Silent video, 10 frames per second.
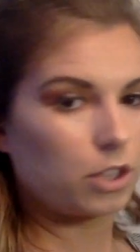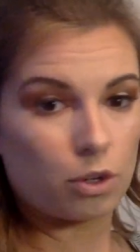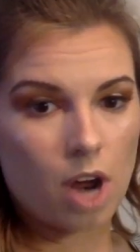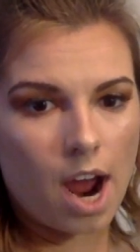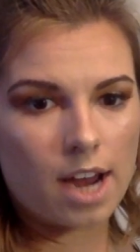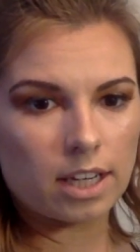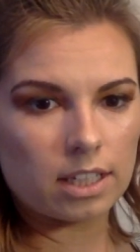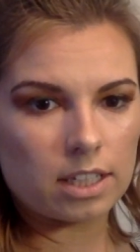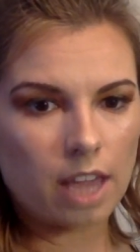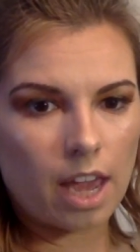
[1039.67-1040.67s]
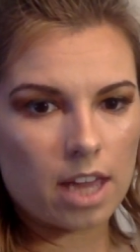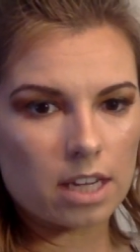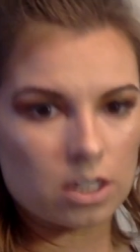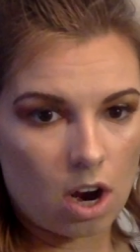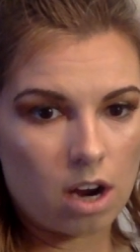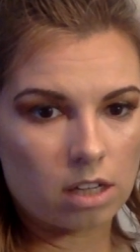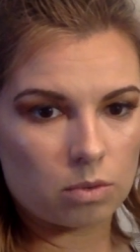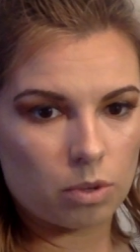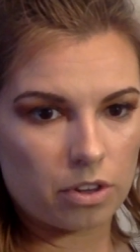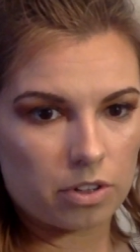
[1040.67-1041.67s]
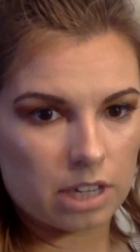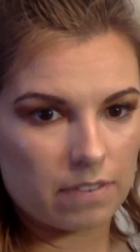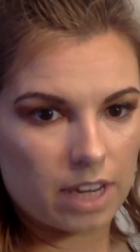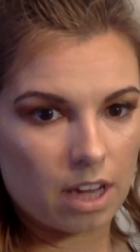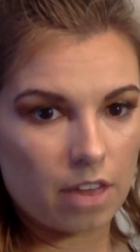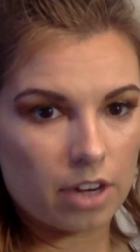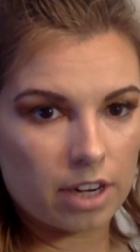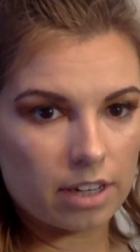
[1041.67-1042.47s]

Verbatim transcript: Do not get dogs with your significant other